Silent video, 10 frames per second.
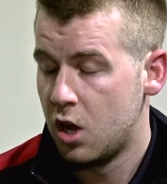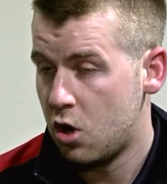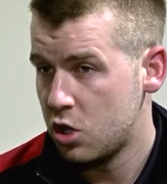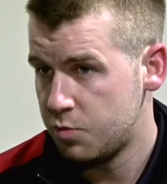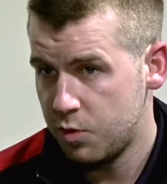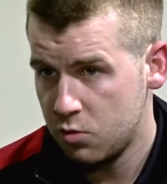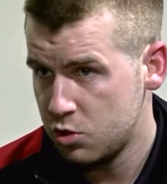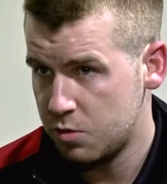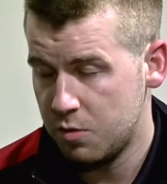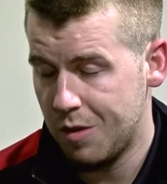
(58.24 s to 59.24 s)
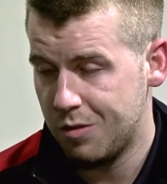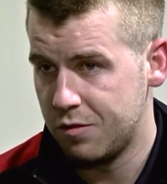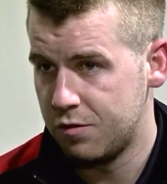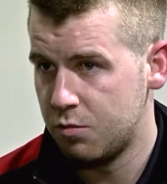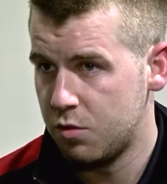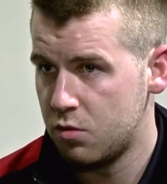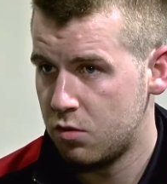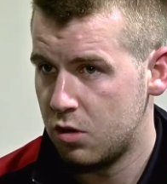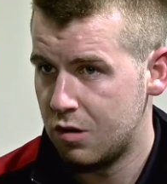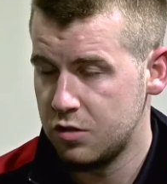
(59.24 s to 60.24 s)
Oh, it's brilliant to be back playing football.
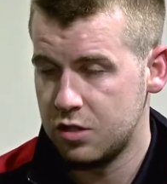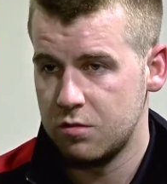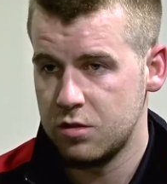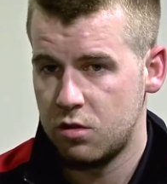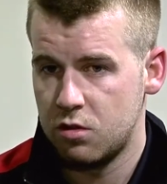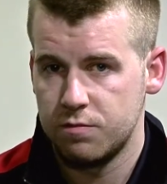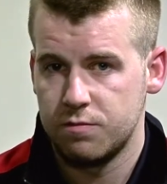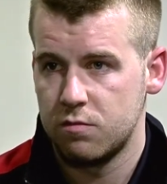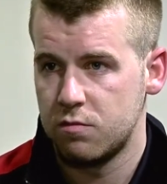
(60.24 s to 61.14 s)
Obviously, it was a long